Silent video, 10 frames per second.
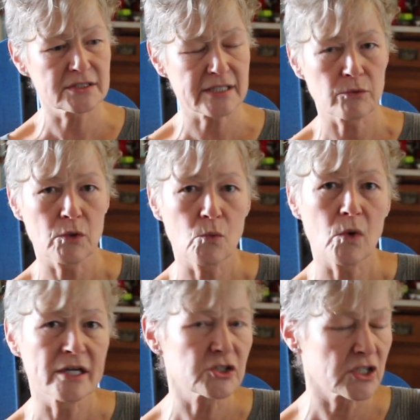They were
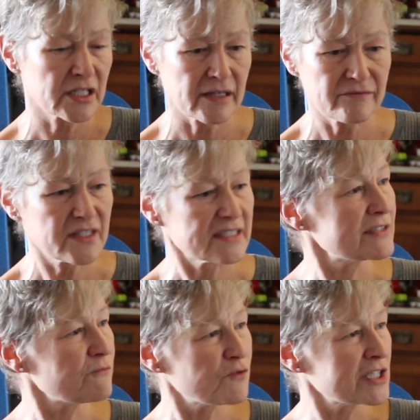wondering if
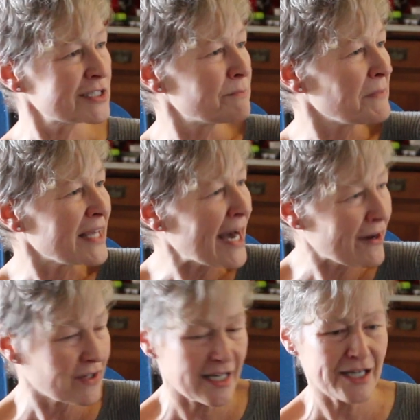this freaked me
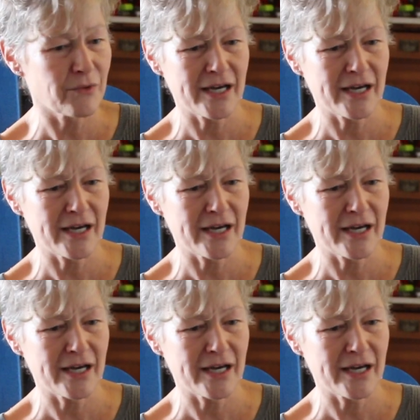out in any way.